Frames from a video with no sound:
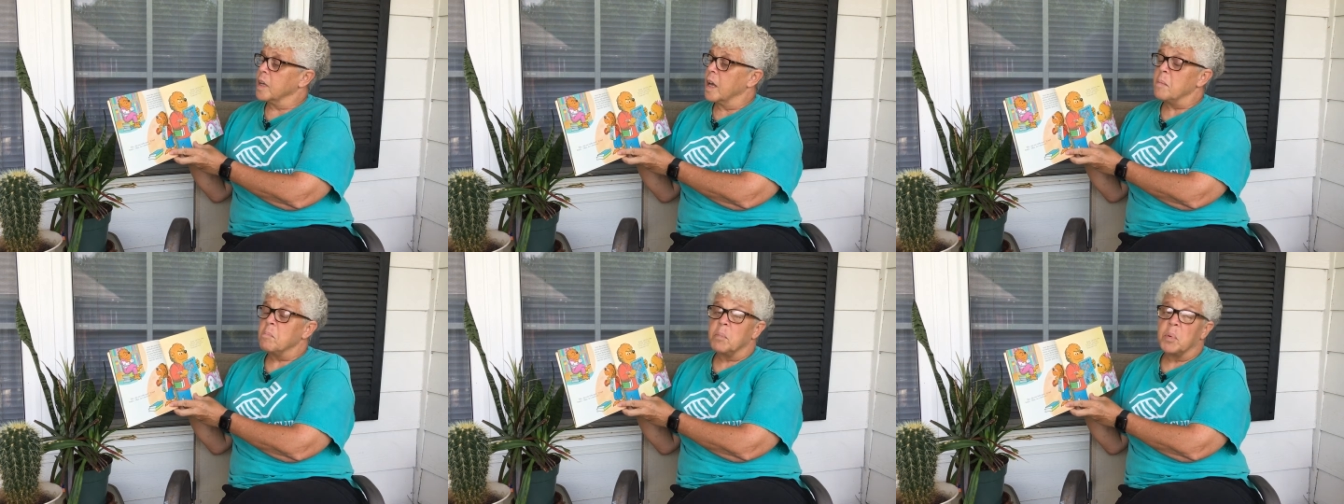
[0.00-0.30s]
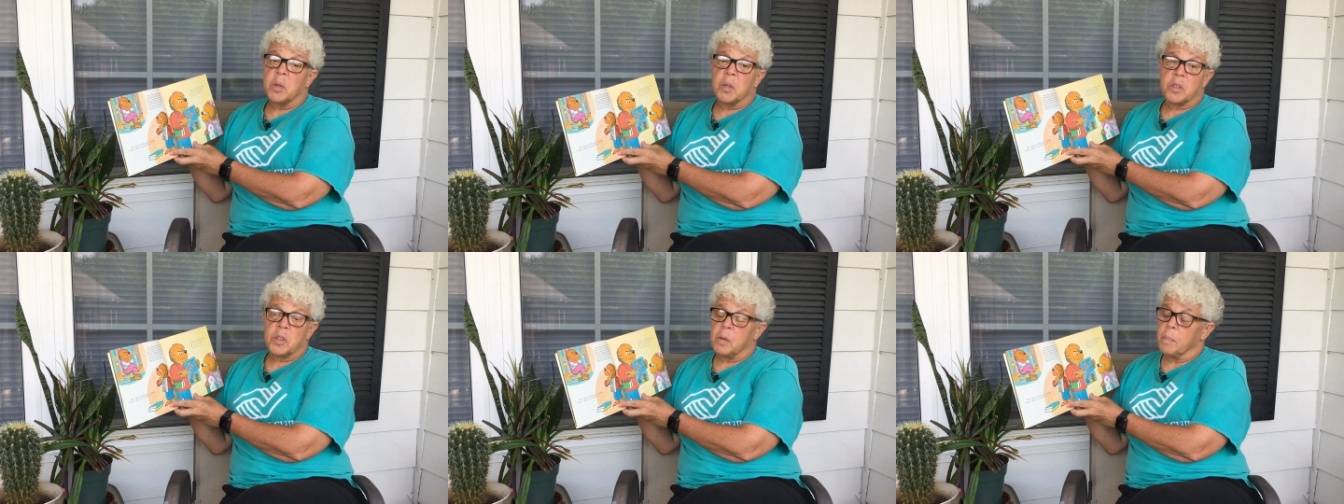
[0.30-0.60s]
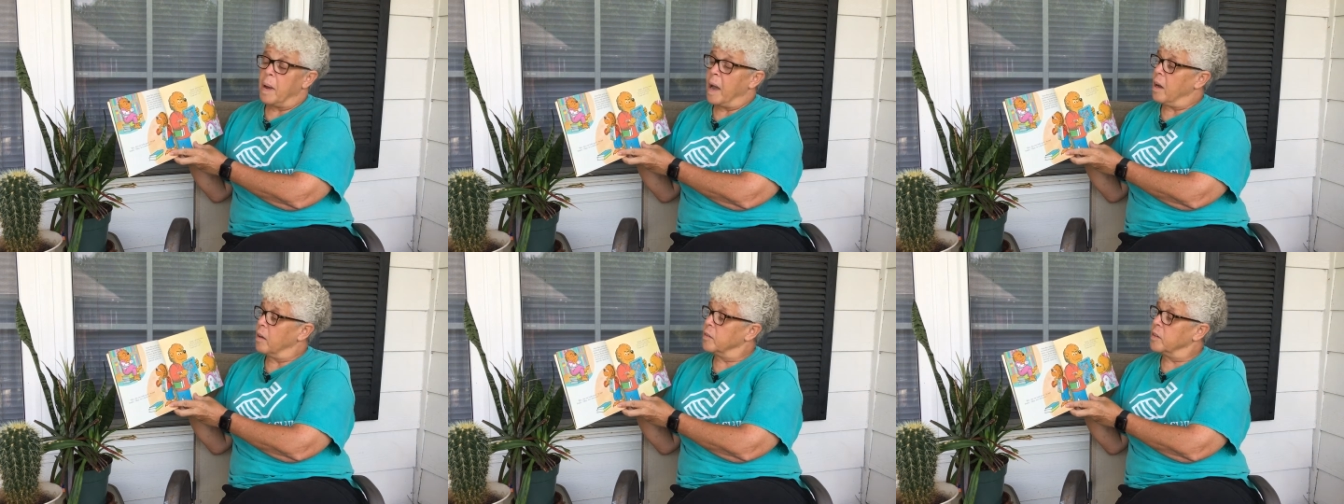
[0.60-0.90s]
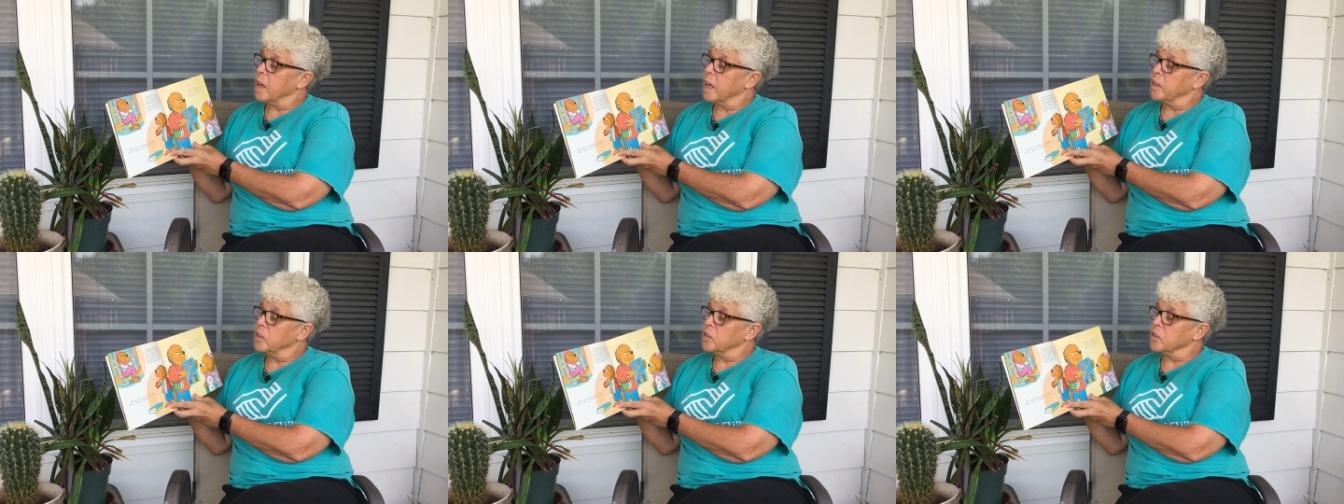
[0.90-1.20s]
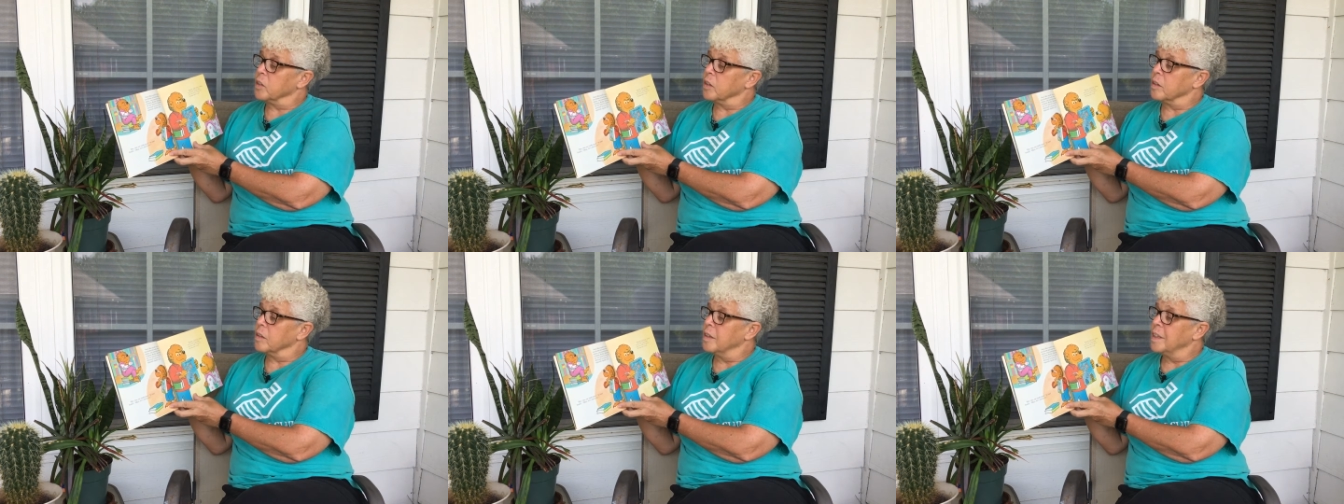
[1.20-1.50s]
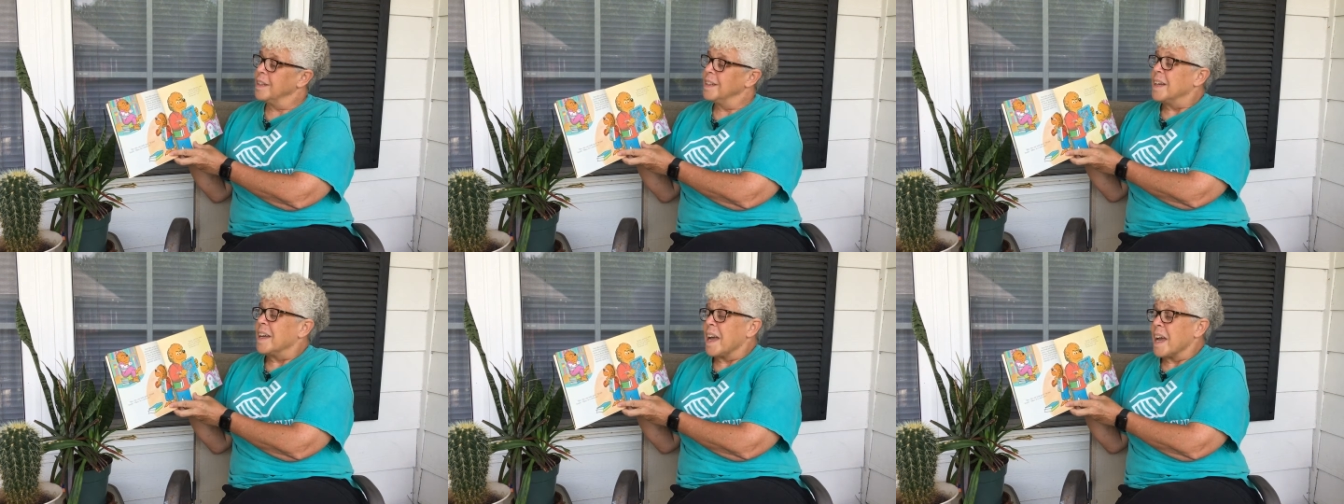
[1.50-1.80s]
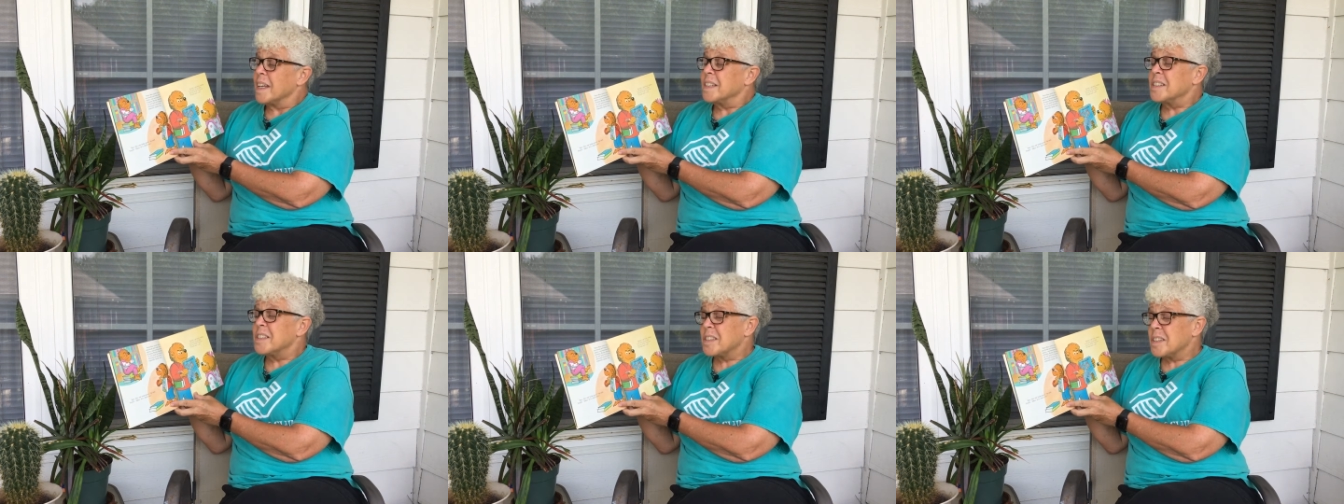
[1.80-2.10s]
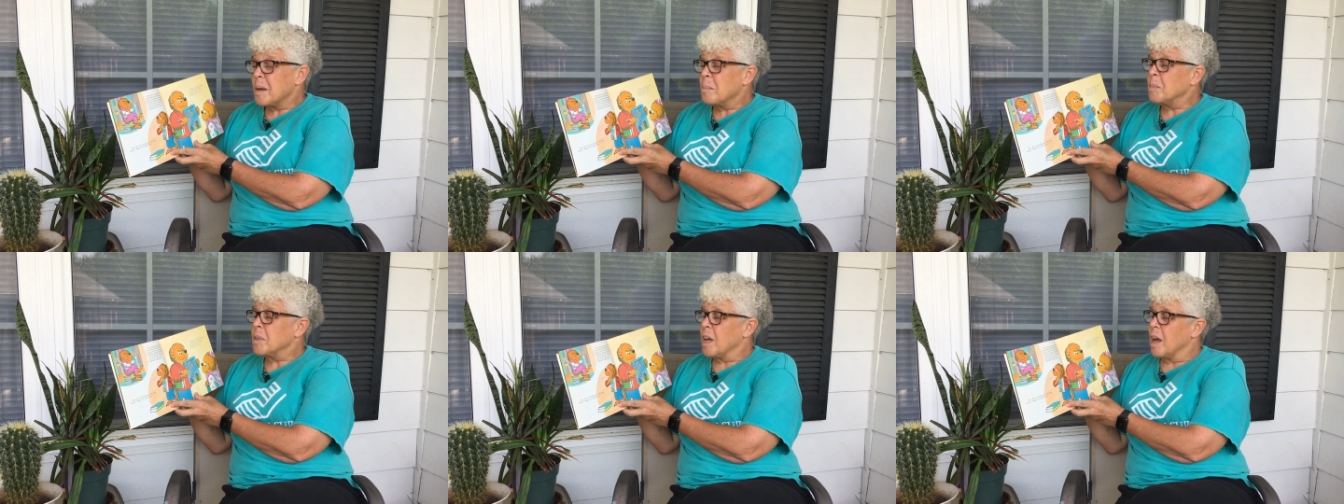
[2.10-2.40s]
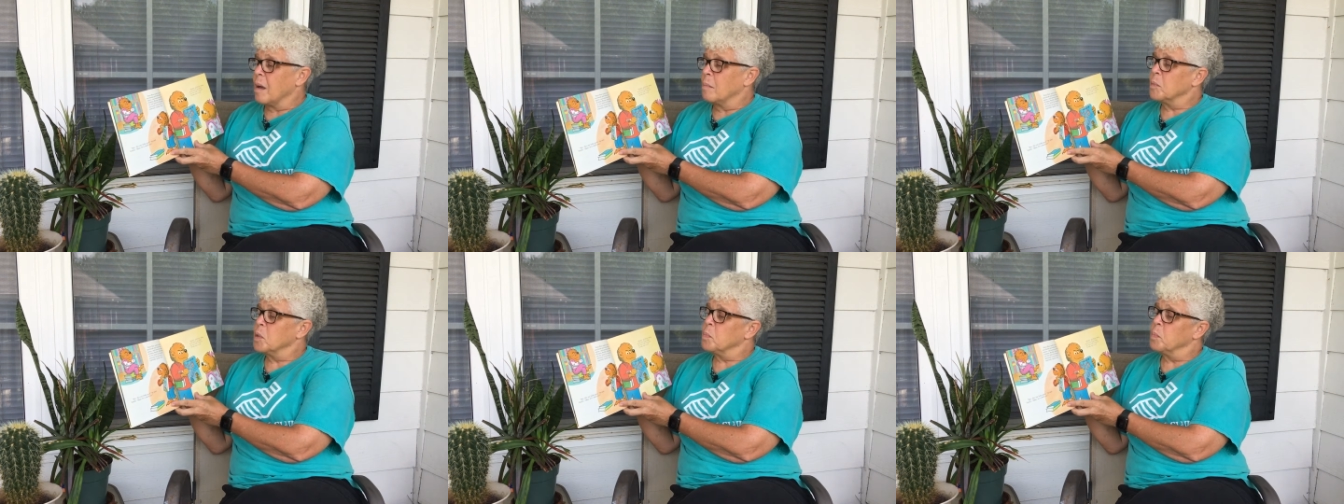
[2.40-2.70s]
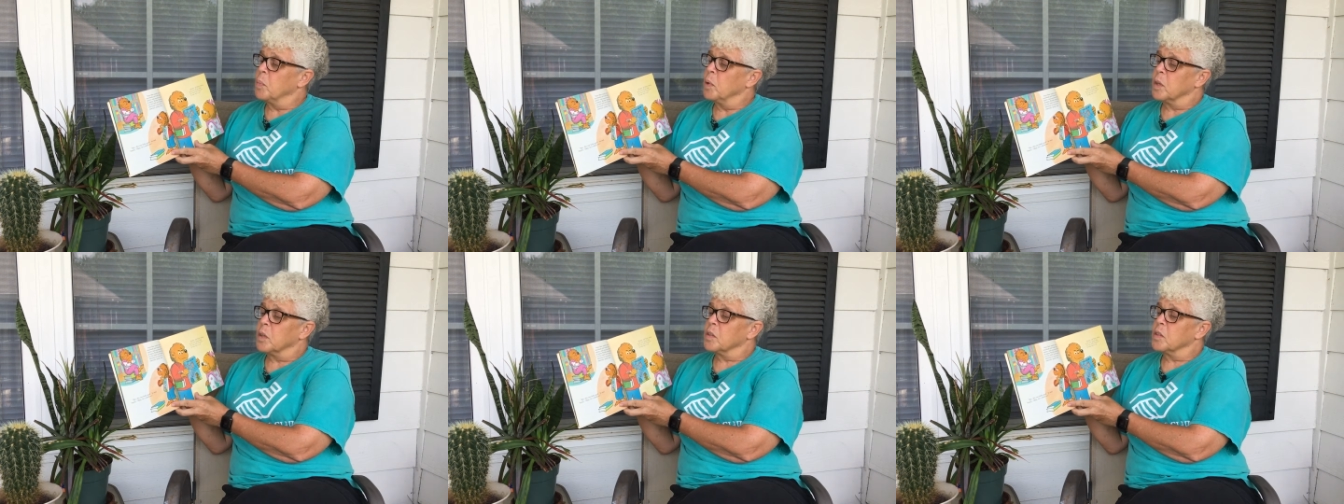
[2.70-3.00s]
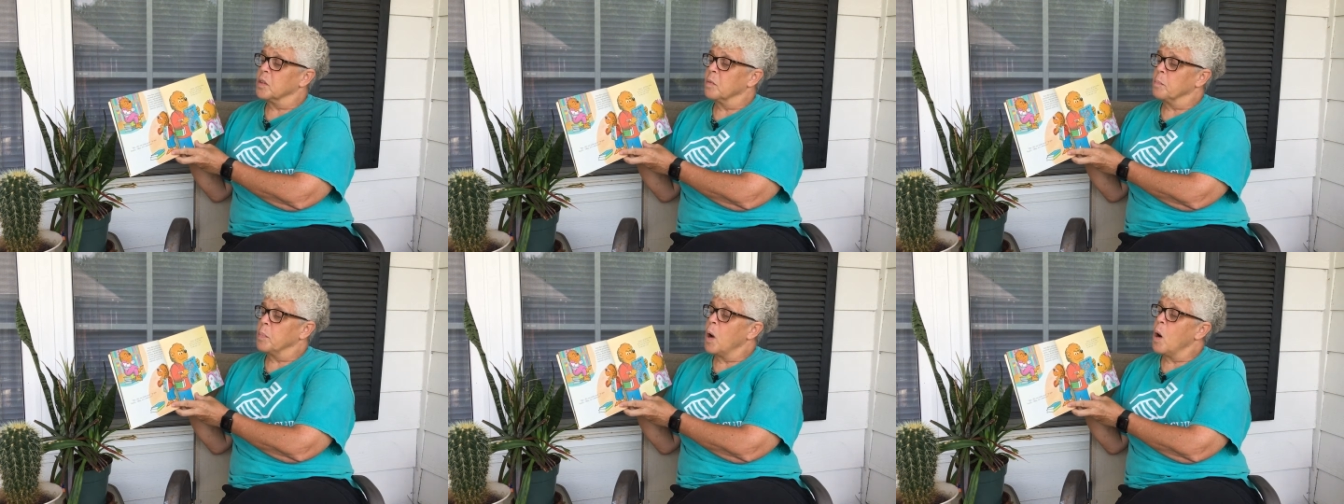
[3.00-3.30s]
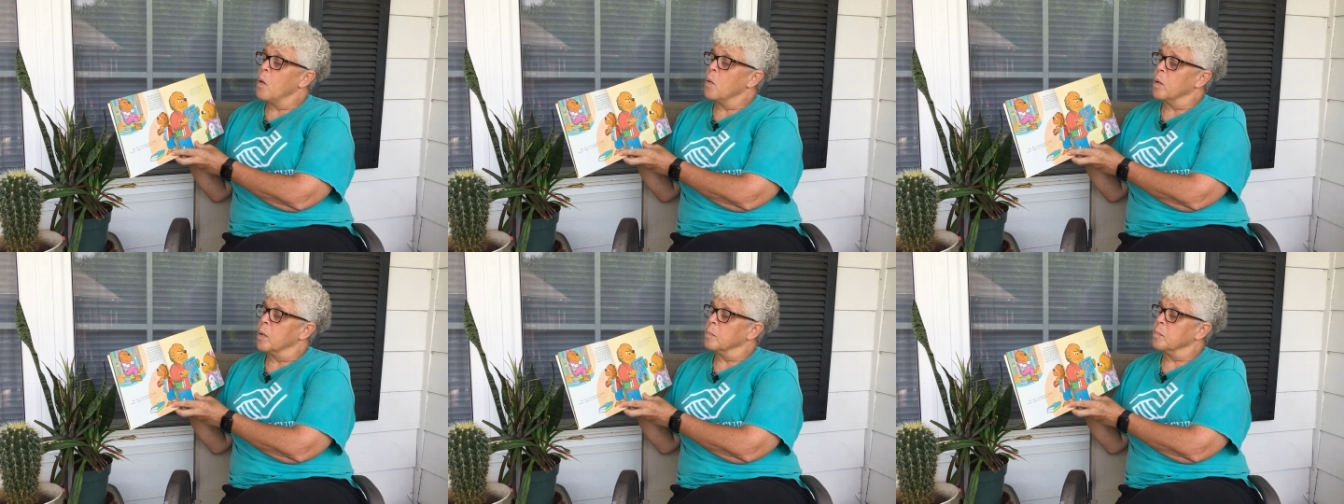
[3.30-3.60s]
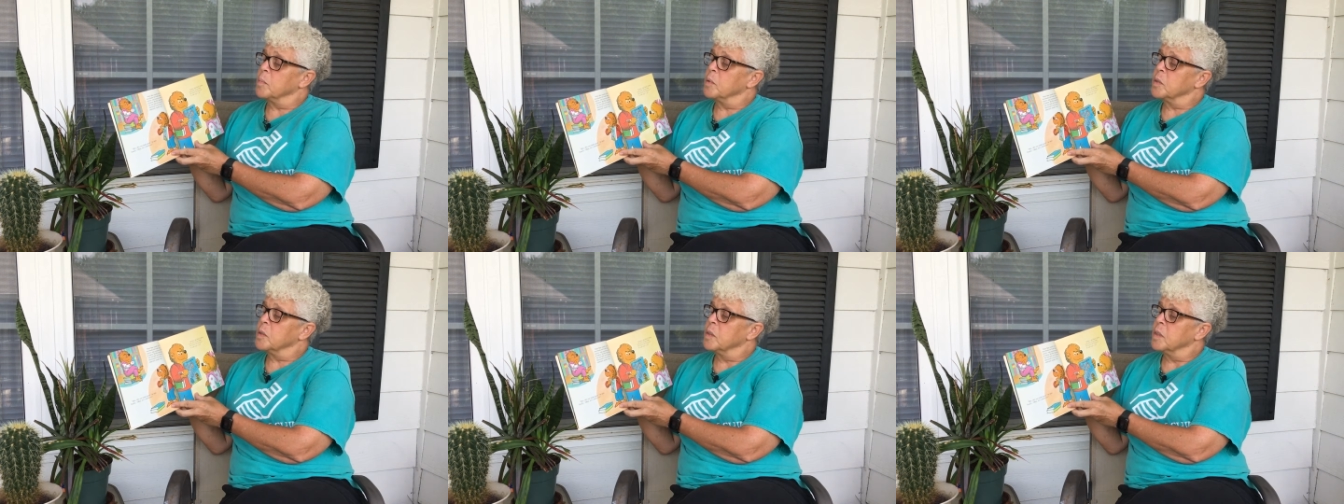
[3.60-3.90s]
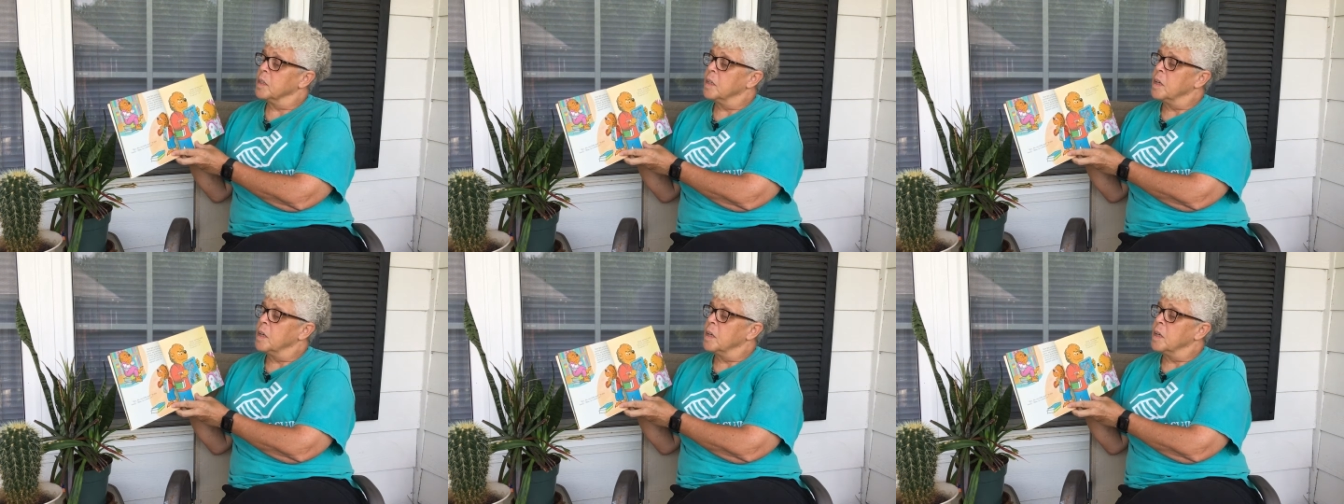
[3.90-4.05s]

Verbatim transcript: and books about nature, and sometimes books of poems.